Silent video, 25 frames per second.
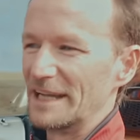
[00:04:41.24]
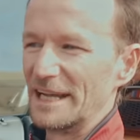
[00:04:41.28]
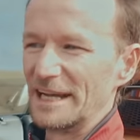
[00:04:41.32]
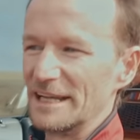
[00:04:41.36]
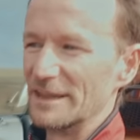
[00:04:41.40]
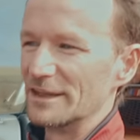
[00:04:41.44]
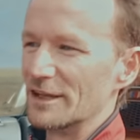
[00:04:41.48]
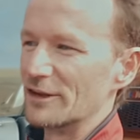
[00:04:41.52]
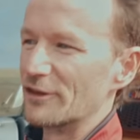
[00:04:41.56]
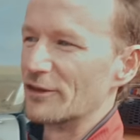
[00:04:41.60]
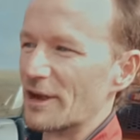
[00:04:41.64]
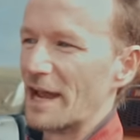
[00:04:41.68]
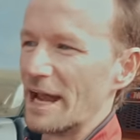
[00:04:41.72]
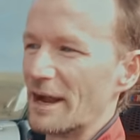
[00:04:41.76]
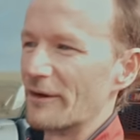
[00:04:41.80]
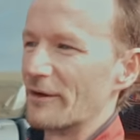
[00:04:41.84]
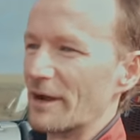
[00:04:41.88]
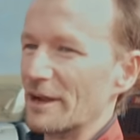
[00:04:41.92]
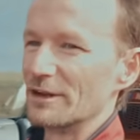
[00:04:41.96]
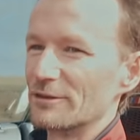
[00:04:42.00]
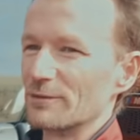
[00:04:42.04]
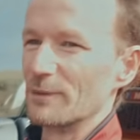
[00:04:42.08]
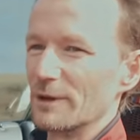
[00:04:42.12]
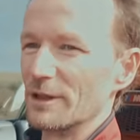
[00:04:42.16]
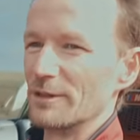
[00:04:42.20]
in the drag
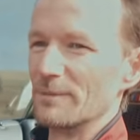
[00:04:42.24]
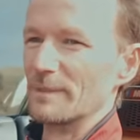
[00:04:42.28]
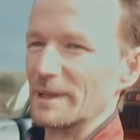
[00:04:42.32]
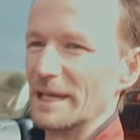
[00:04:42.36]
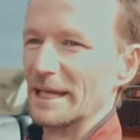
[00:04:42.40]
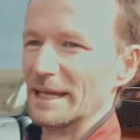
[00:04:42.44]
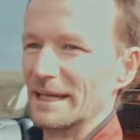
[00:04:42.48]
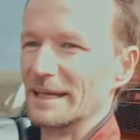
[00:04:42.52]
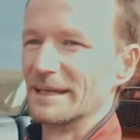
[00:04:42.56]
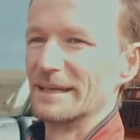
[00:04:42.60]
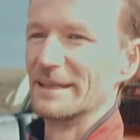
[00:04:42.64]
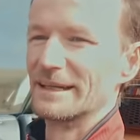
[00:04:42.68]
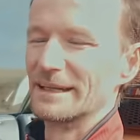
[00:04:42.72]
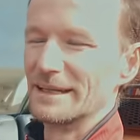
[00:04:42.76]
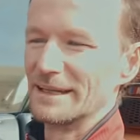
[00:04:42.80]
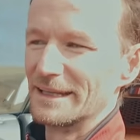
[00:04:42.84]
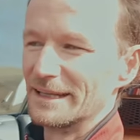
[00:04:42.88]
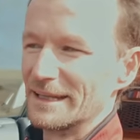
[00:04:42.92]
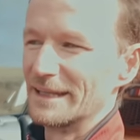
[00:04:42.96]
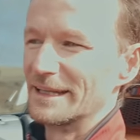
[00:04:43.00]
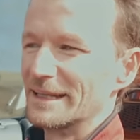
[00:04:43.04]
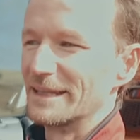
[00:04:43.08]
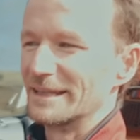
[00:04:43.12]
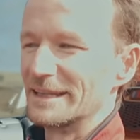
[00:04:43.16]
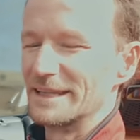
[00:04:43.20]
race with me.
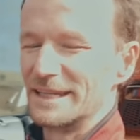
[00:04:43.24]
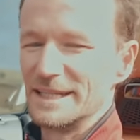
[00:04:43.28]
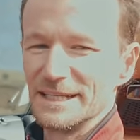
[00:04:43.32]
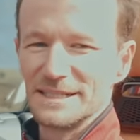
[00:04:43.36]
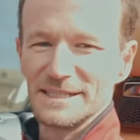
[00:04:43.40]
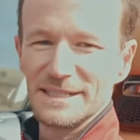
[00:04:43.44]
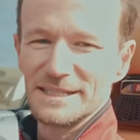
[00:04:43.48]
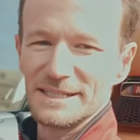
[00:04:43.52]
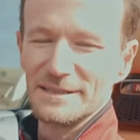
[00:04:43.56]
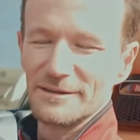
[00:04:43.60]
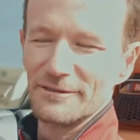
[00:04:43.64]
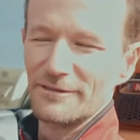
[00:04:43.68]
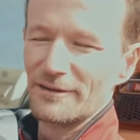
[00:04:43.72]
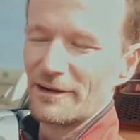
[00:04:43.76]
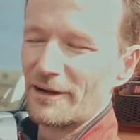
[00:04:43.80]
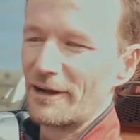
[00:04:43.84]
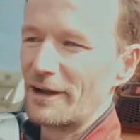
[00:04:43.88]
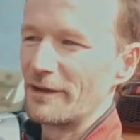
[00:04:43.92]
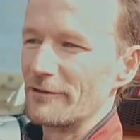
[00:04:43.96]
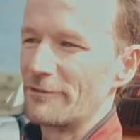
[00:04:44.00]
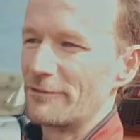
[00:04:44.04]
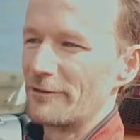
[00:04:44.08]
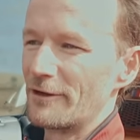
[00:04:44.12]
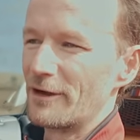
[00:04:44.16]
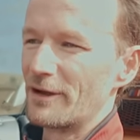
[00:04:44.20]
This is a
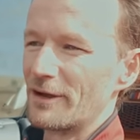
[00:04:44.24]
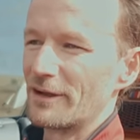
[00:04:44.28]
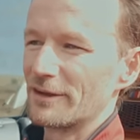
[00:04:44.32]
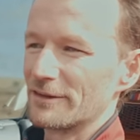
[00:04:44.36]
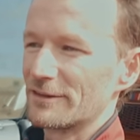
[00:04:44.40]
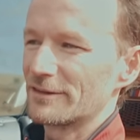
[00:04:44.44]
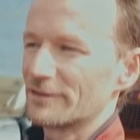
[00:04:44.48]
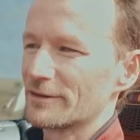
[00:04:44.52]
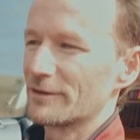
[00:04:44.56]
very fast